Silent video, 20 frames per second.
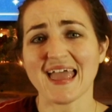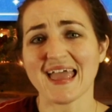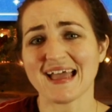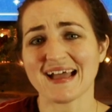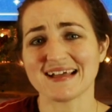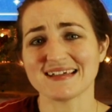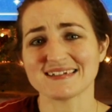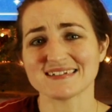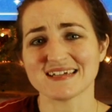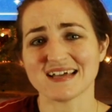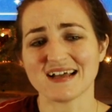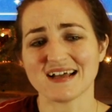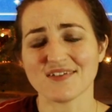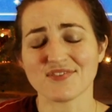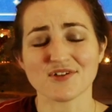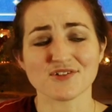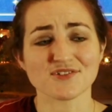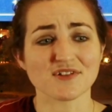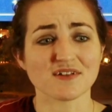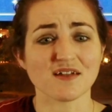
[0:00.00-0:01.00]
And
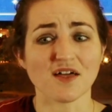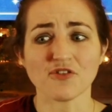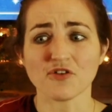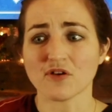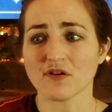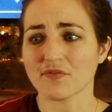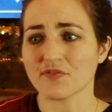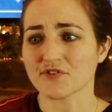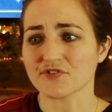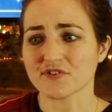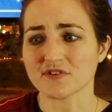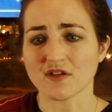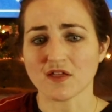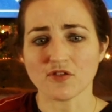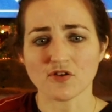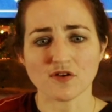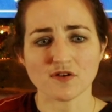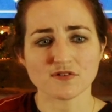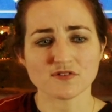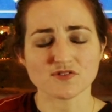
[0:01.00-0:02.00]
there's
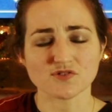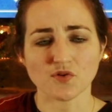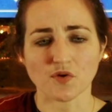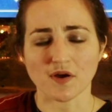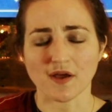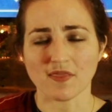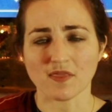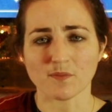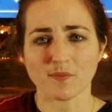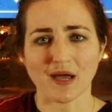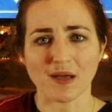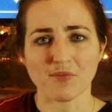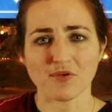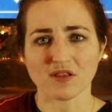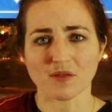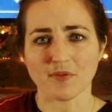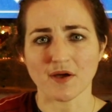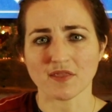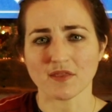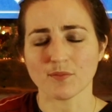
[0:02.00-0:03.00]
another story in the
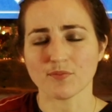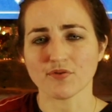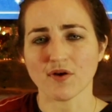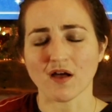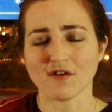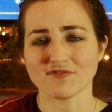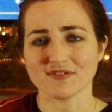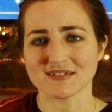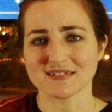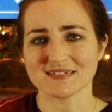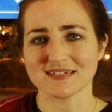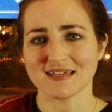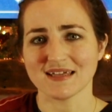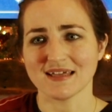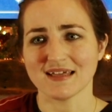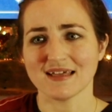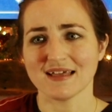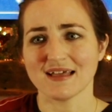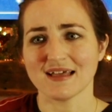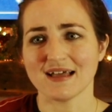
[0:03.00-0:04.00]
Bible about the prophet
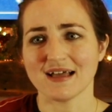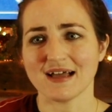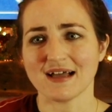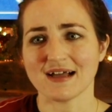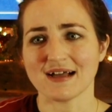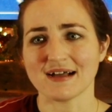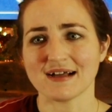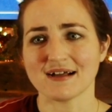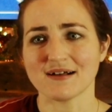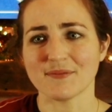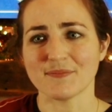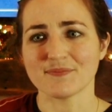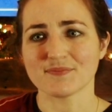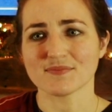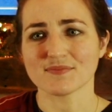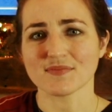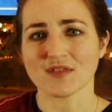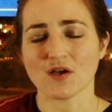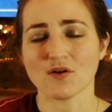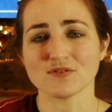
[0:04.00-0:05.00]

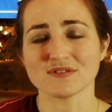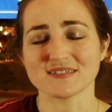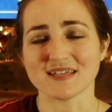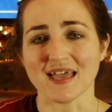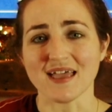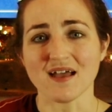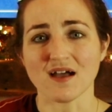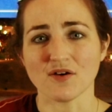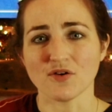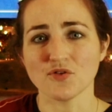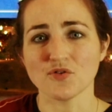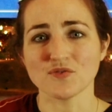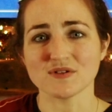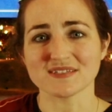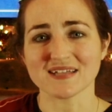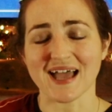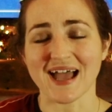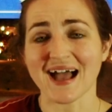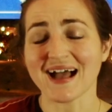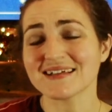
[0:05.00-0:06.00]
Hosea, who
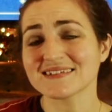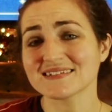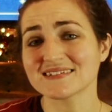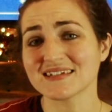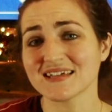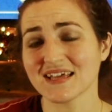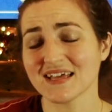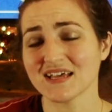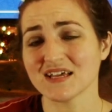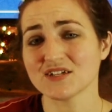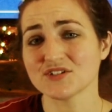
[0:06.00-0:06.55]
was asked